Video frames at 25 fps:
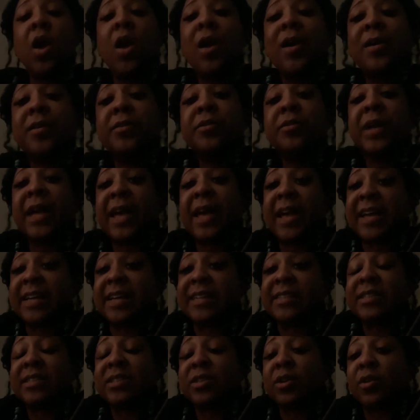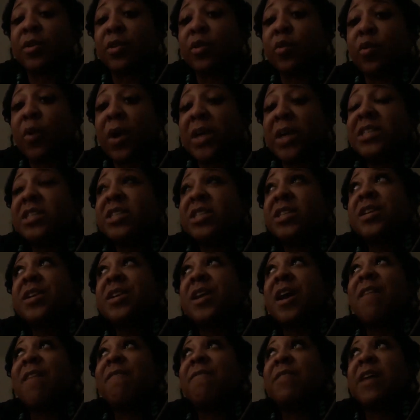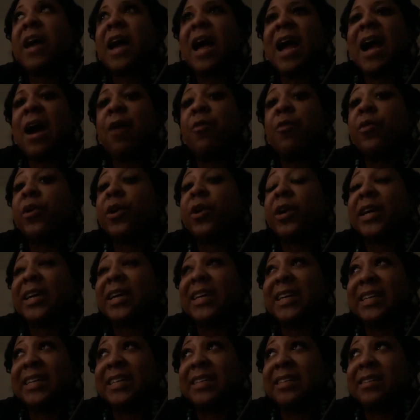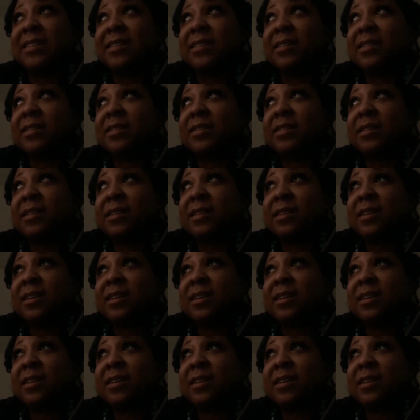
Okay, so the question of the hour is,